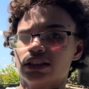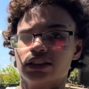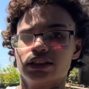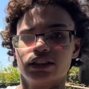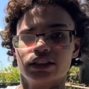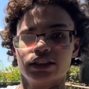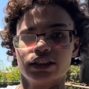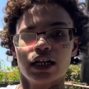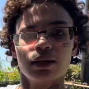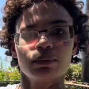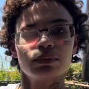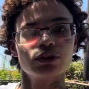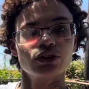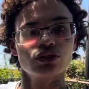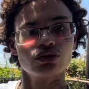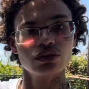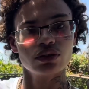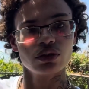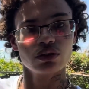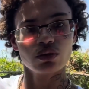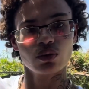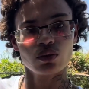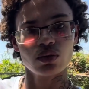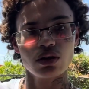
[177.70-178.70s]
tapestry
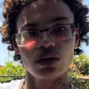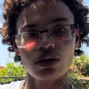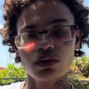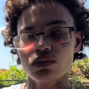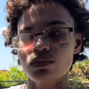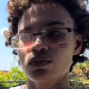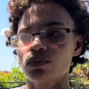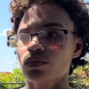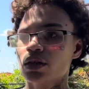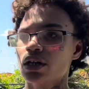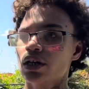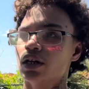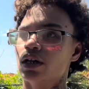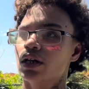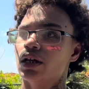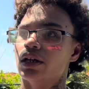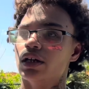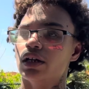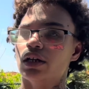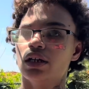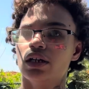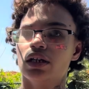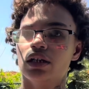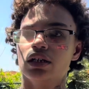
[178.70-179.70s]
on the wall,
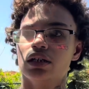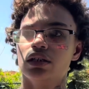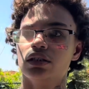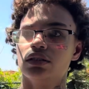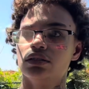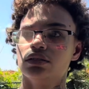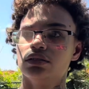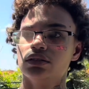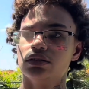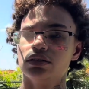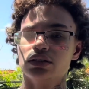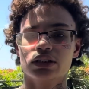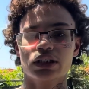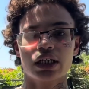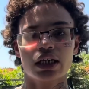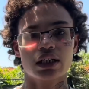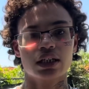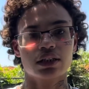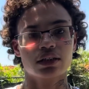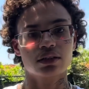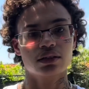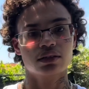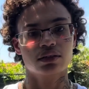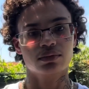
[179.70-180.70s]
and you got
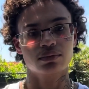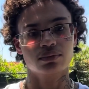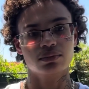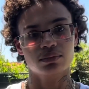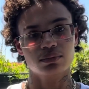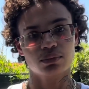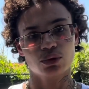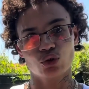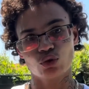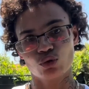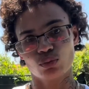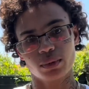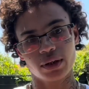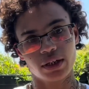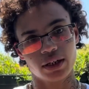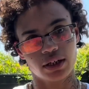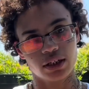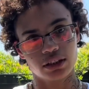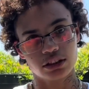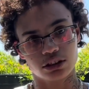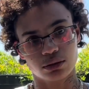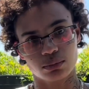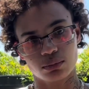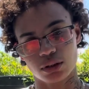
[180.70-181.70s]
like a moon
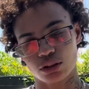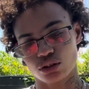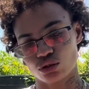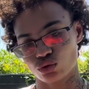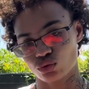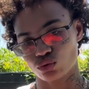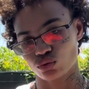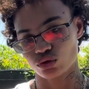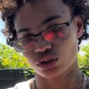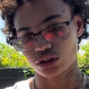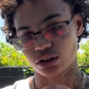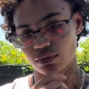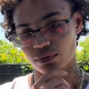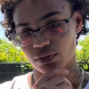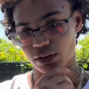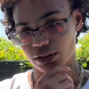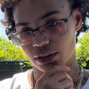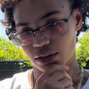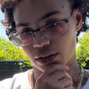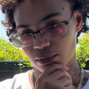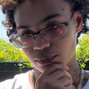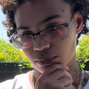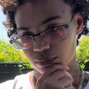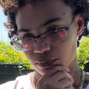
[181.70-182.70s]
man, some mushrooms, stuff like
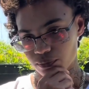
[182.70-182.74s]
that.